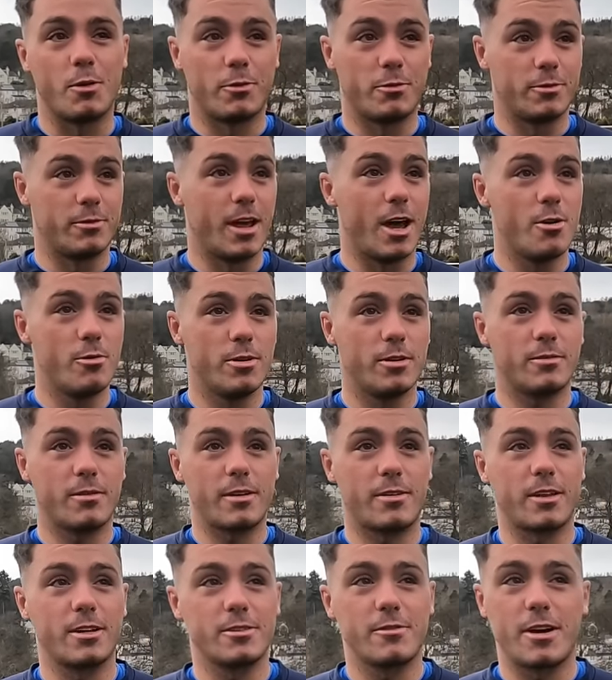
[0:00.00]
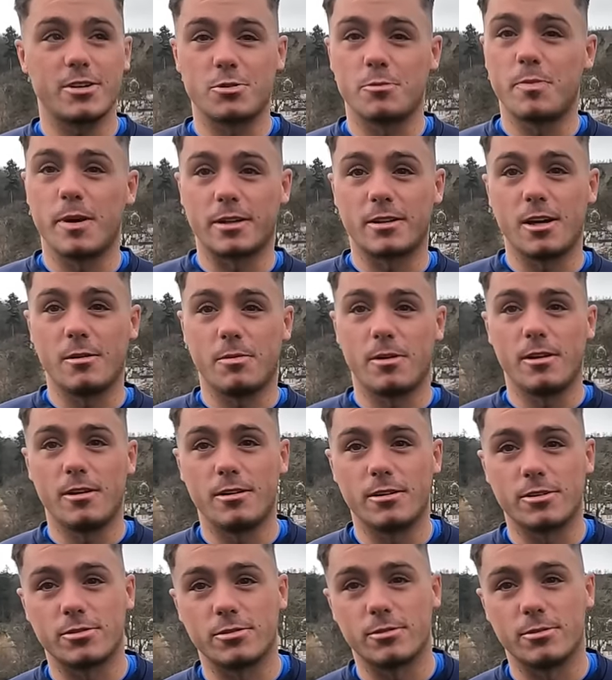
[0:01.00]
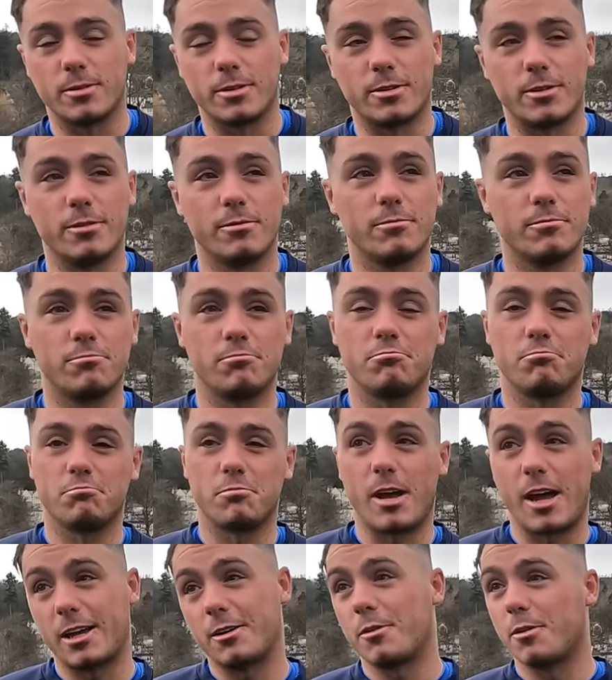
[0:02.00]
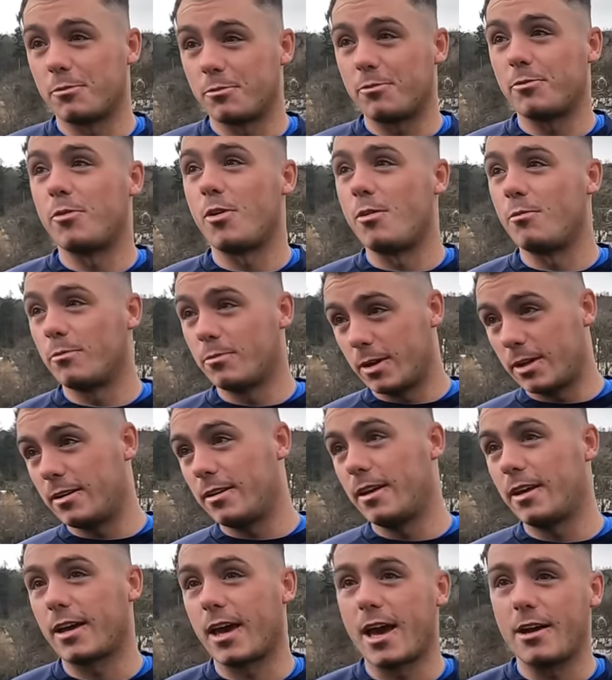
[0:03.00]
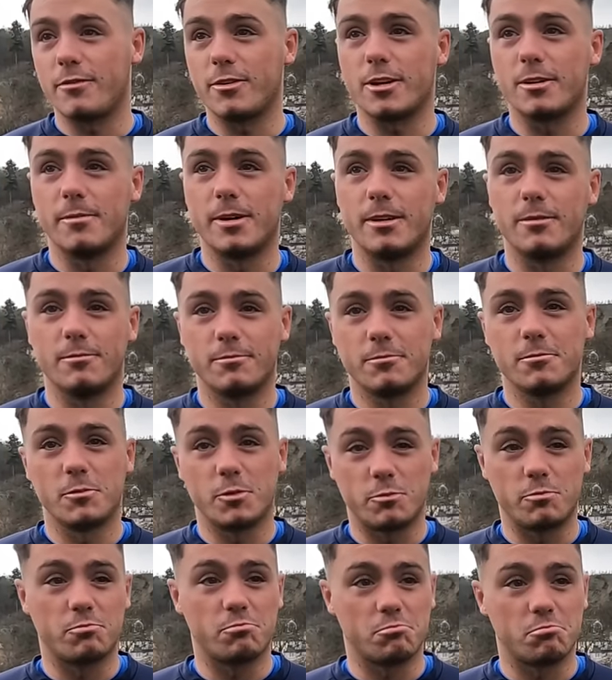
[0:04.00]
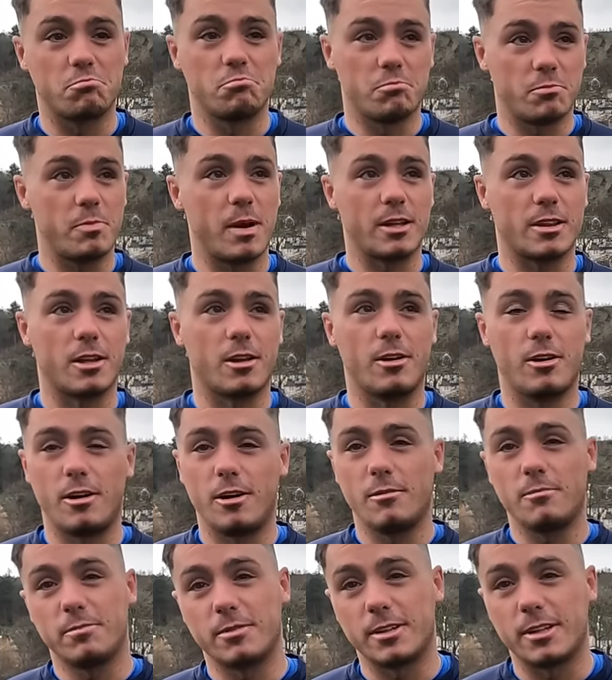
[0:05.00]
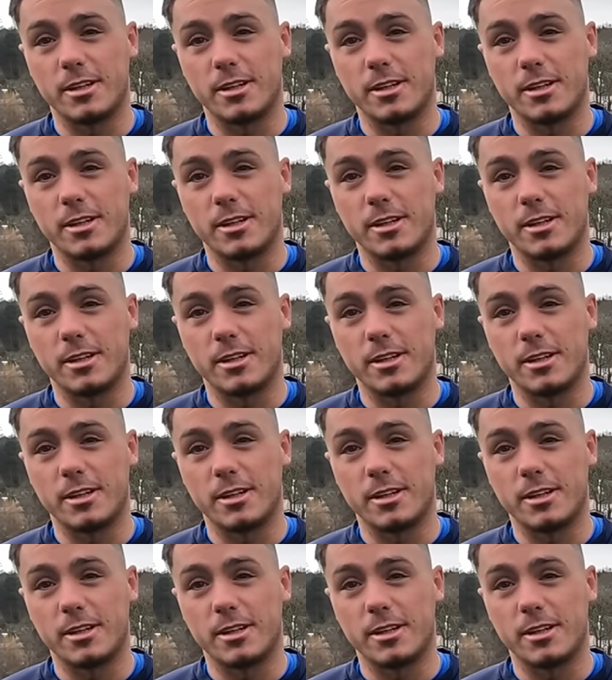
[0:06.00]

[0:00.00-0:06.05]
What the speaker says: Well, now things have actually picked up a lot, so we're doing, I think from when the gaffer come in, picked a lot up.